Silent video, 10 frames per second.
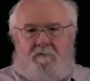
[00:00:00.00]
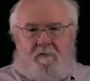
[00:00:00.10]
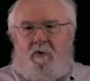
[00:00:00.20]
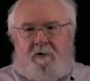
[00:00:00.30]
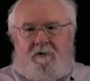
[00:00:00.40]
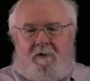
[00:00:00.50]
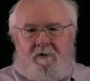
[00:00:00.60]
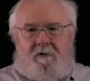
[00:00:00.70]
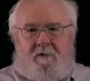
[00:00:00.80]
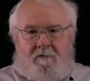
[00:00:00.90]

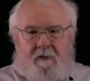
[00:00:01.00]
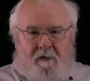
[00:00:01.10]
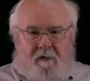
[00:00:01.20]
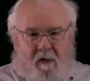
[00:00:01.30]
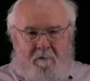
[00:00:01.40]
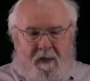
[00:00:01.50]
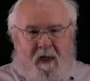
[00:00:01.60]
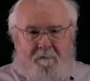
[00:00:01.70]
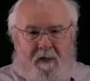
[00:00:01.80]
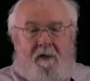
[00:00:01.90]
nonsense. So that can't be
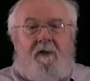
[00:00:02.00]
happening.